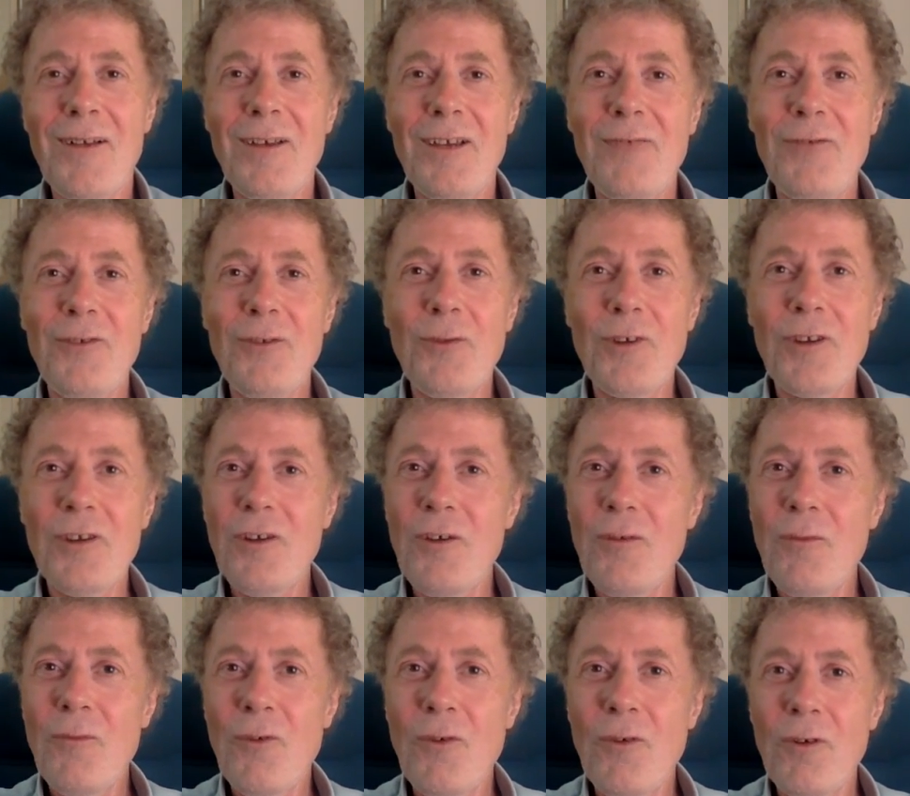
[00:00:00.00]
If you want to know
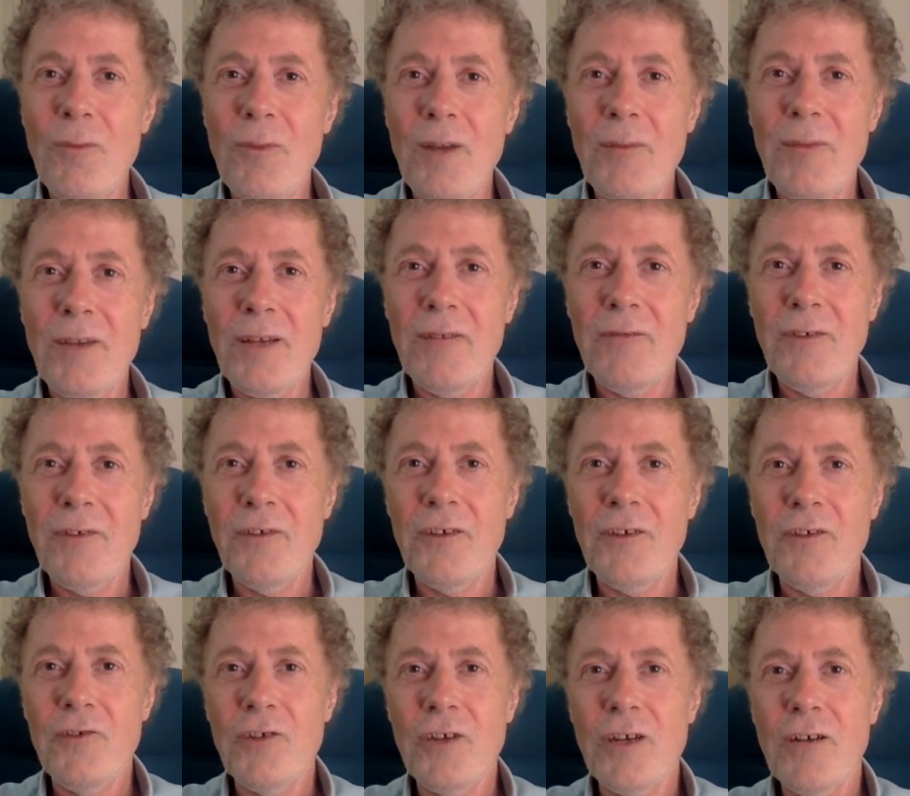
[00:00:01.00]
more about
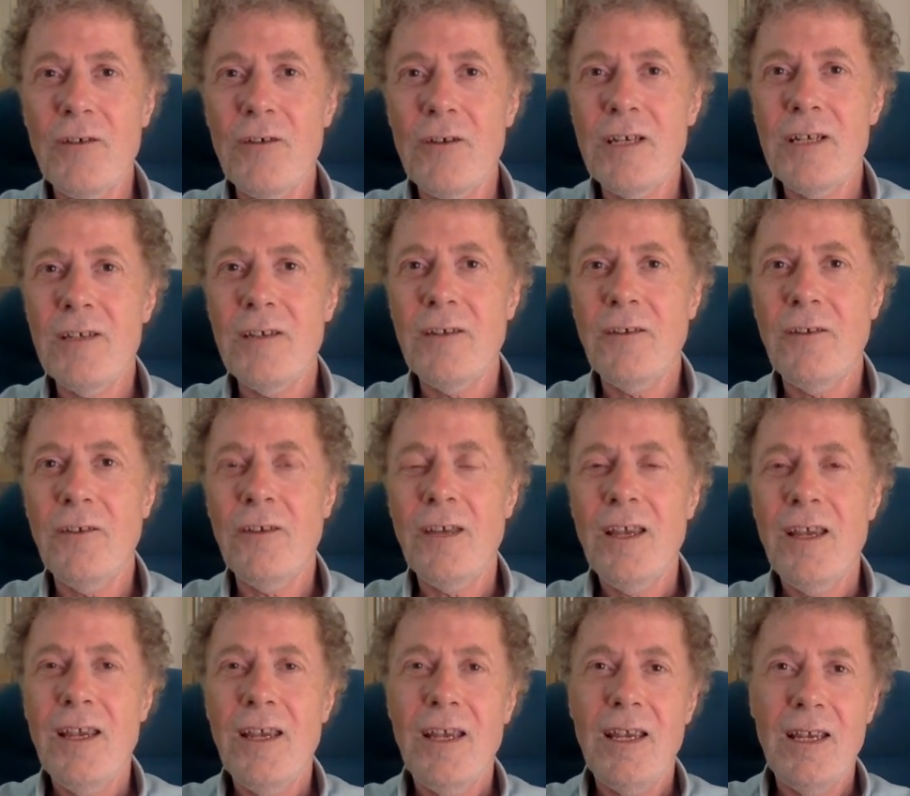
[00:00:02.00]
manifesting
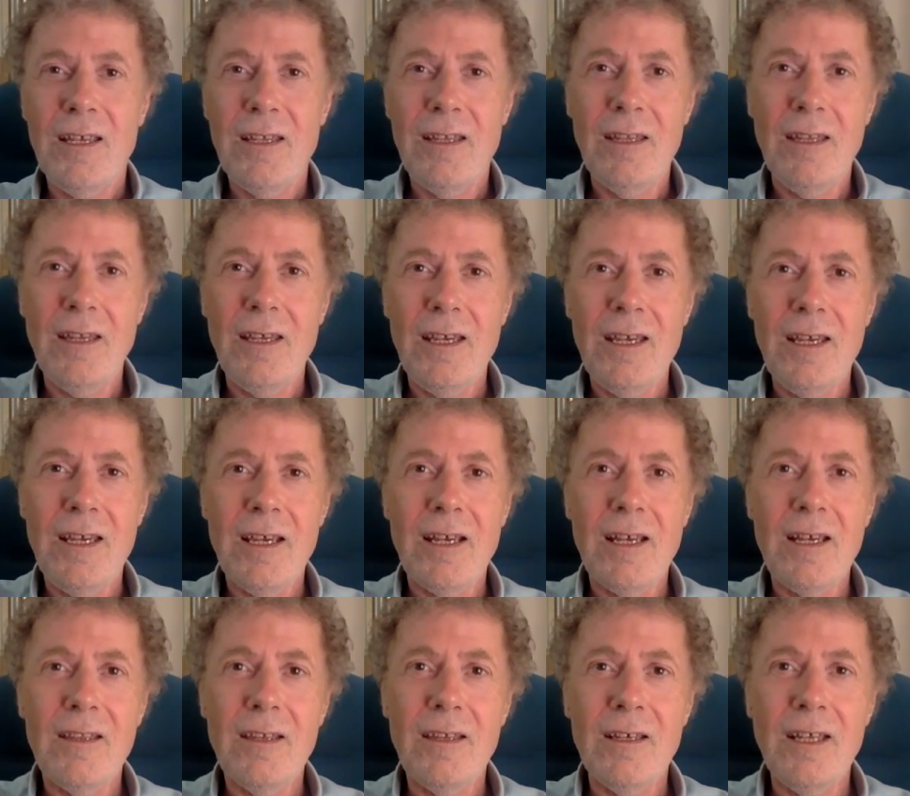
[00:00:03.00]
generators, in
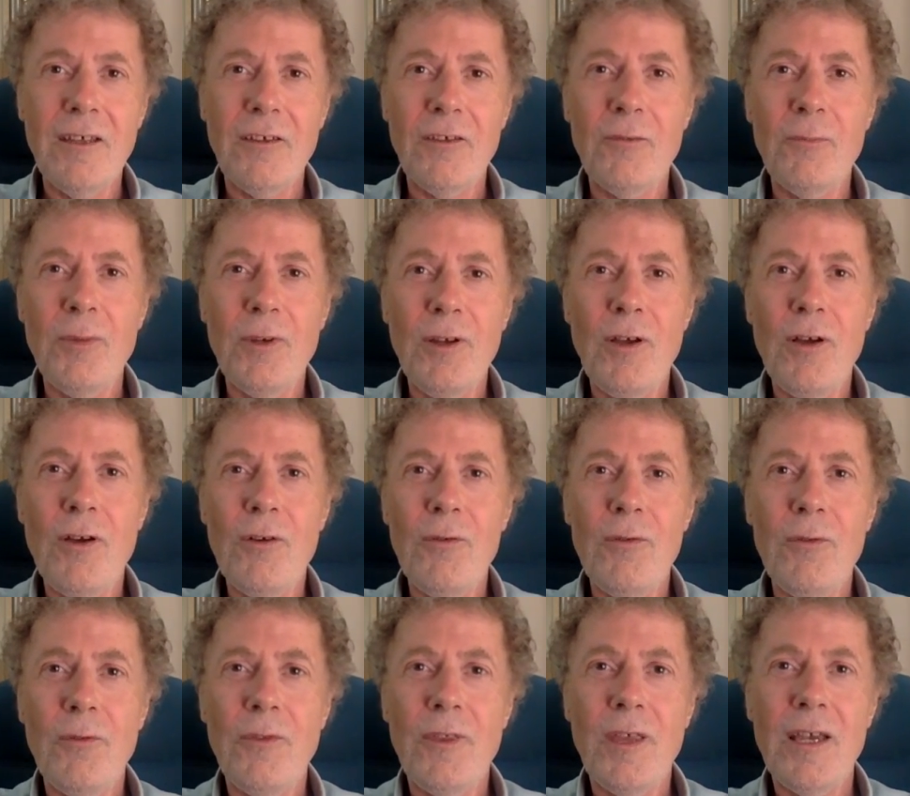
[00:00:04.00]
the links
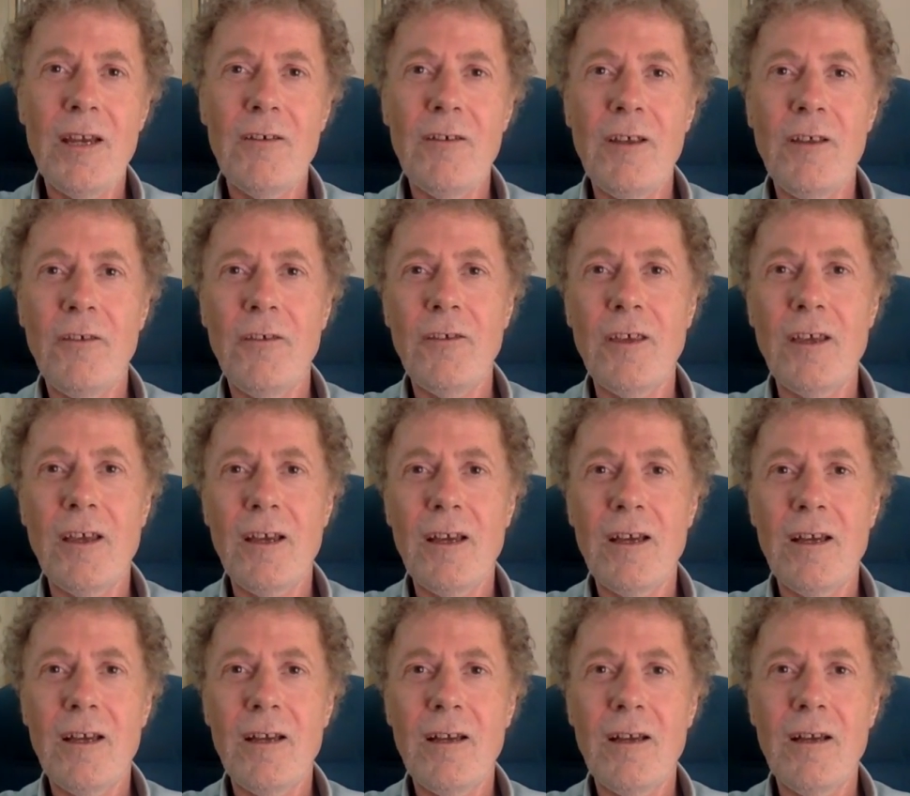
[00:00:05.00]
below, there is
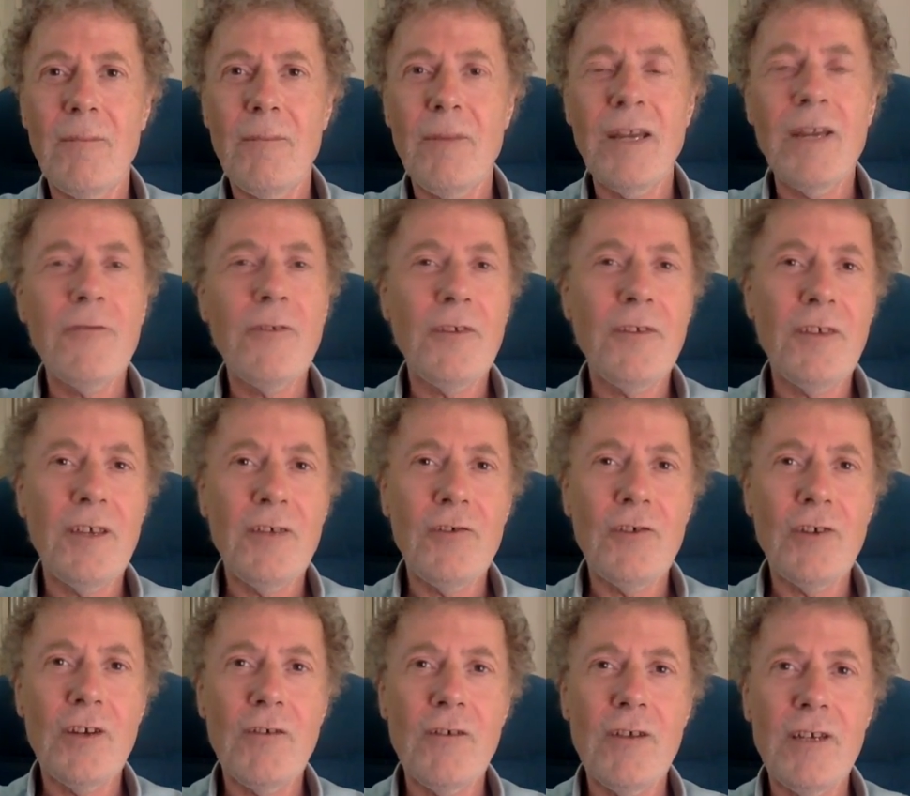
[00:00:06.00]
a manifesting
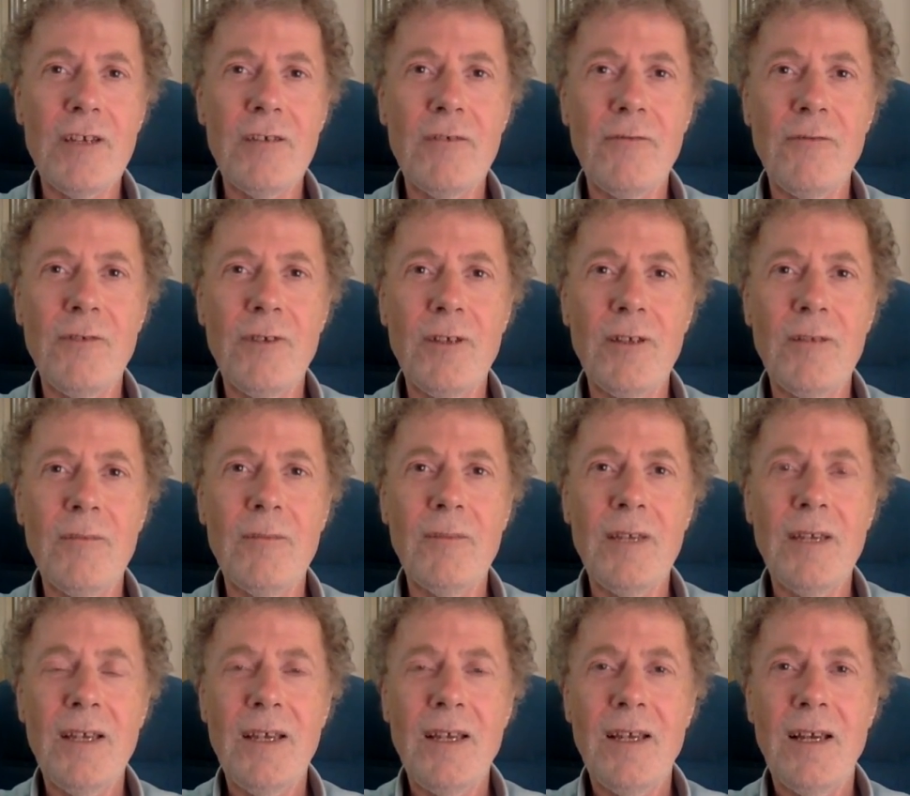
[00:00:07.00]
generator film
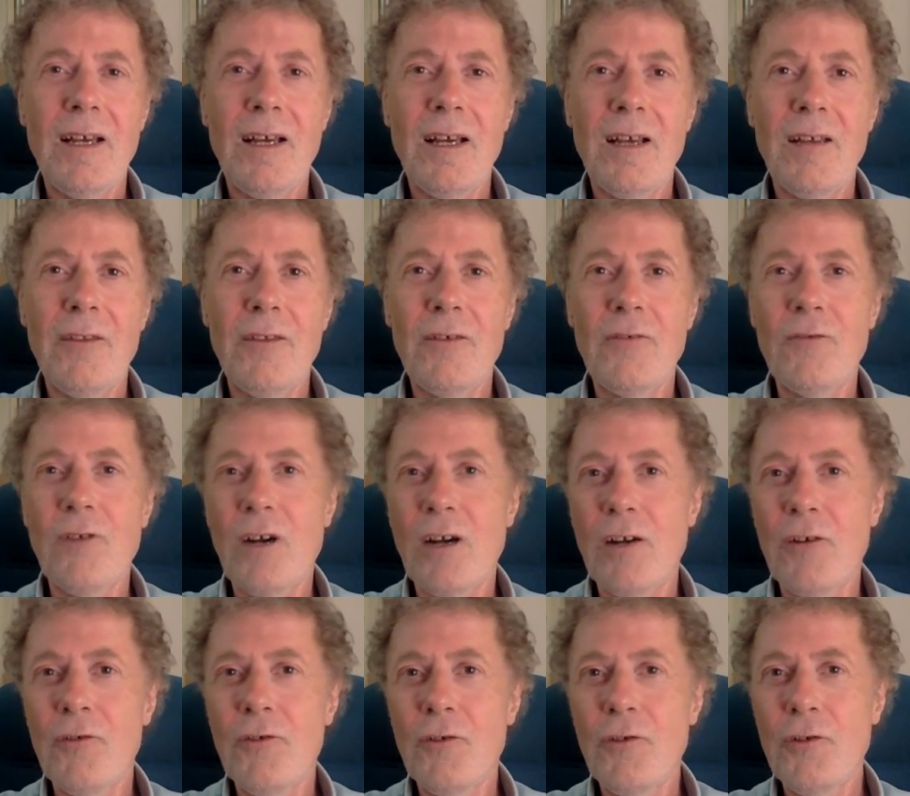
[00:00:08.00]
that Ra
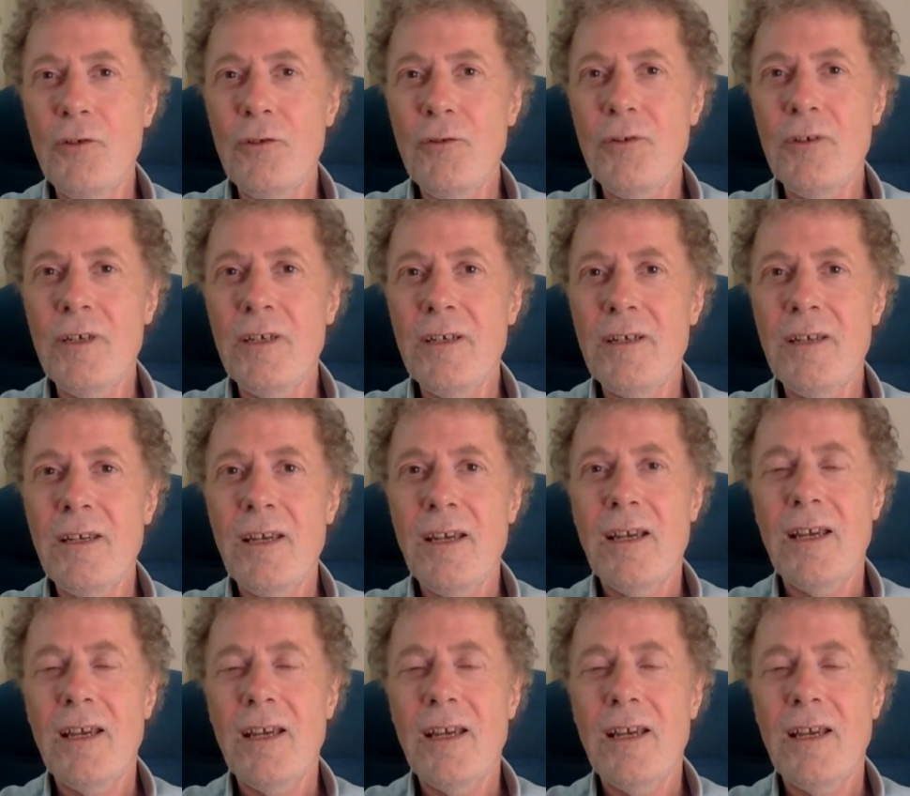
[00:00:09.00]
Uruhu did.